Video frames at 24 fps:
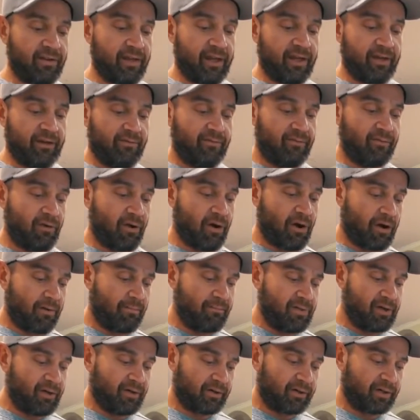thing of raw
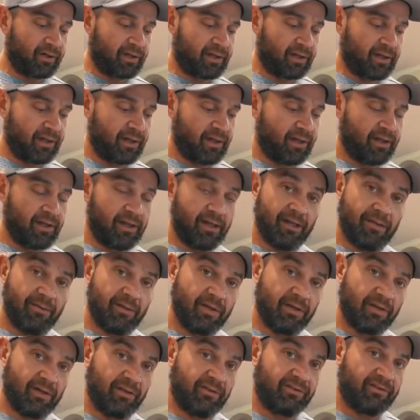milk,
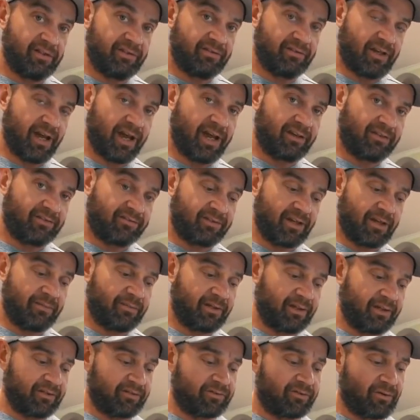because these guys sent
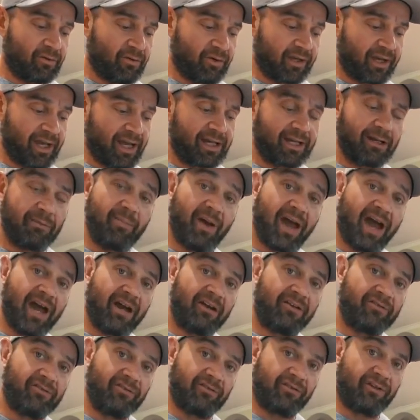me, this Organic
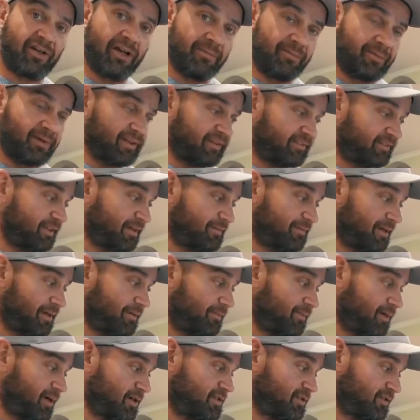Pastures company sent me a
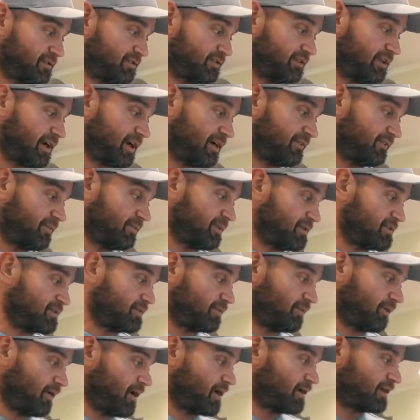bunch of stuff, a bunch of
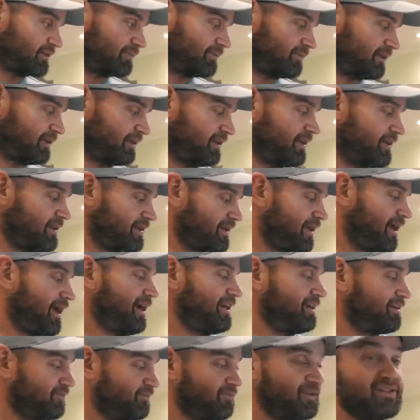product, but I
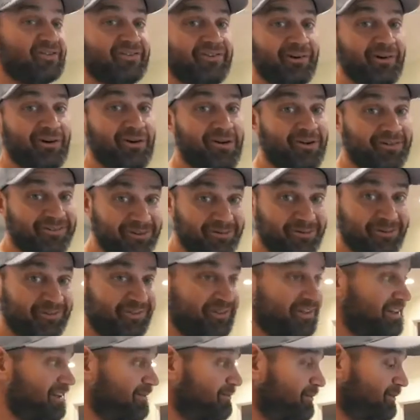had to freeze it all because I
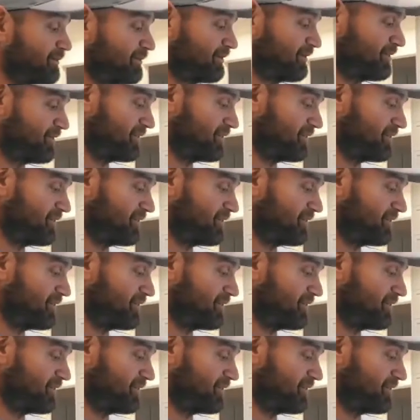wasn't able